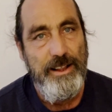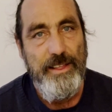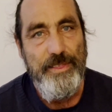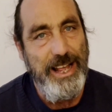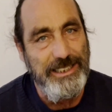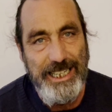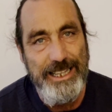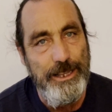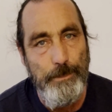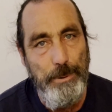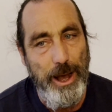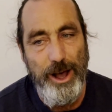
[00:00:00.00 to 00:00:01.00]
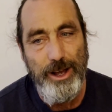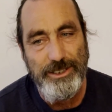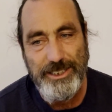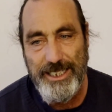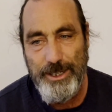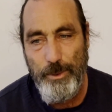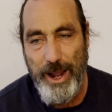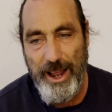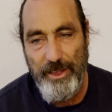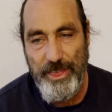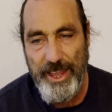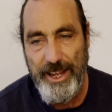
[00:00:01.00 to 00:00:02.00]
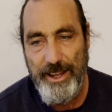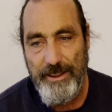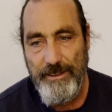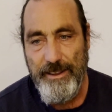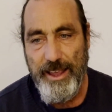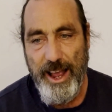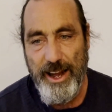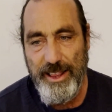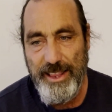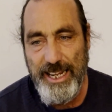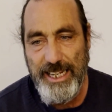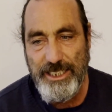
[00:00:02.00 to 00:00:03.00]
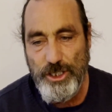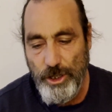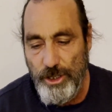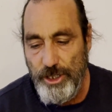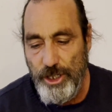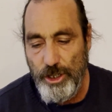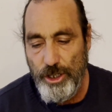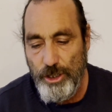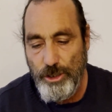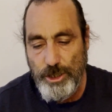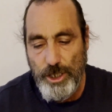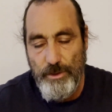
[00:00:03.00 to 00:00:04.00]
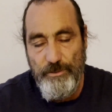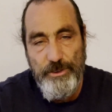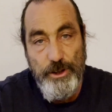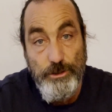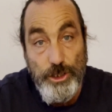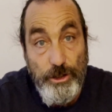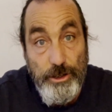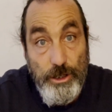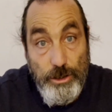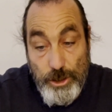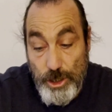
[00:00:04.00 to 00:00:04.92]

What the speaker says: that's in the past in a way, I think. And I think you've got to look to the future and look